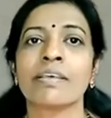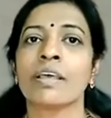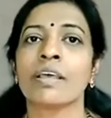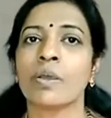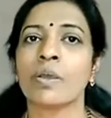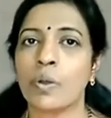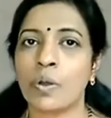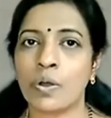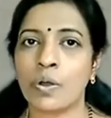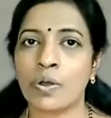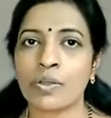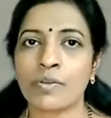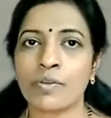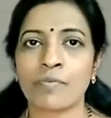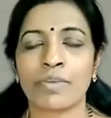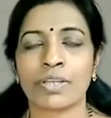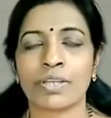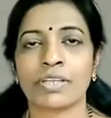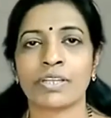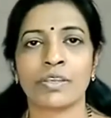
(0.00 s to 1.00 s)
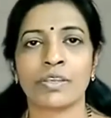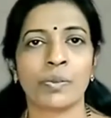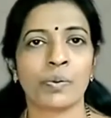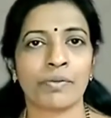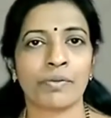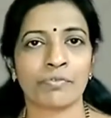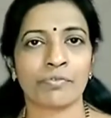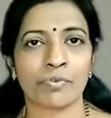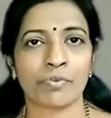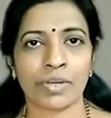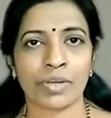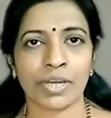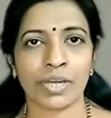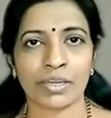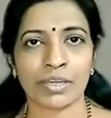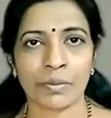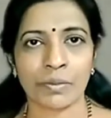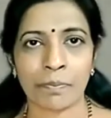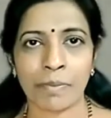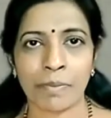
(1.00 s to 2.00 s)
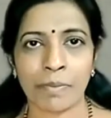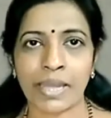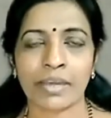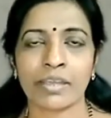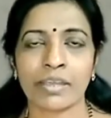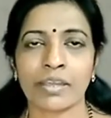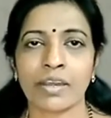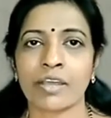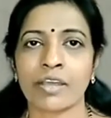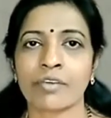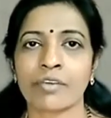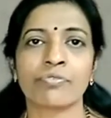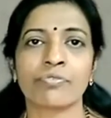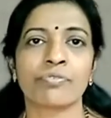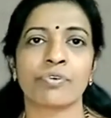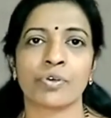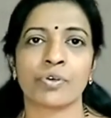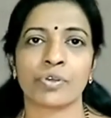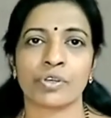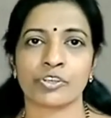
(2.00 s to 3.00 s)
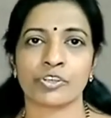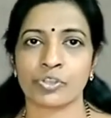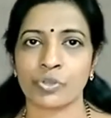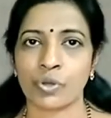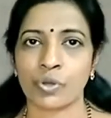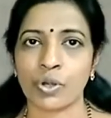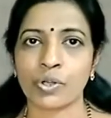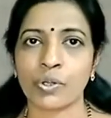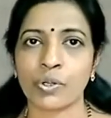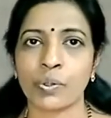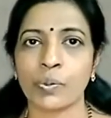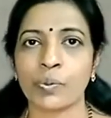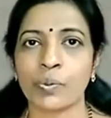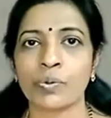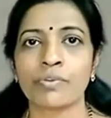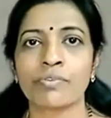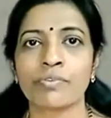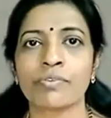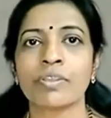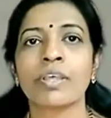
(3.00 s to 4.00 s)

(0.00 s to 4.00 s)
or whether you have to write a paragraph or a short notes,